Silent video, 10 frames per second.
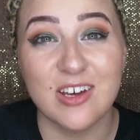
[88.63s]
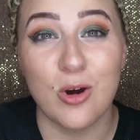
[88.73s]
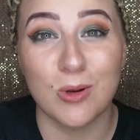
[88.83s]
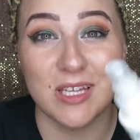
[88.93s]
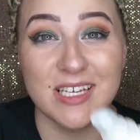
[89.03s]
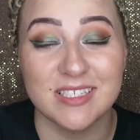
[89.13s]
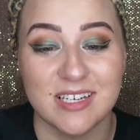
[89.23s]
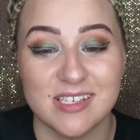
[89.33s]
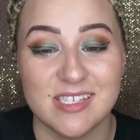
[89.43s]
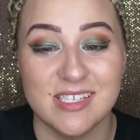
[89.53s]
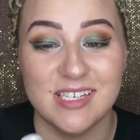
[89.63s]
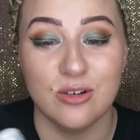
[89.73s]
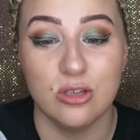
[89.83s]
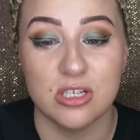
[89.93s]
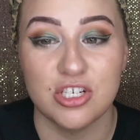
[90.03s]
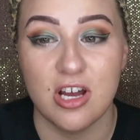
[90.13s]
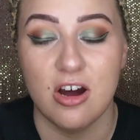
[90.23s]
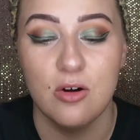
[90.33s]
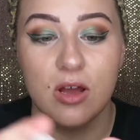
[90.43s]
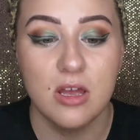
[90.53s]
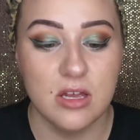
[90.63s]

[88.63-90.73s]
Caudalie is gonna steal the show.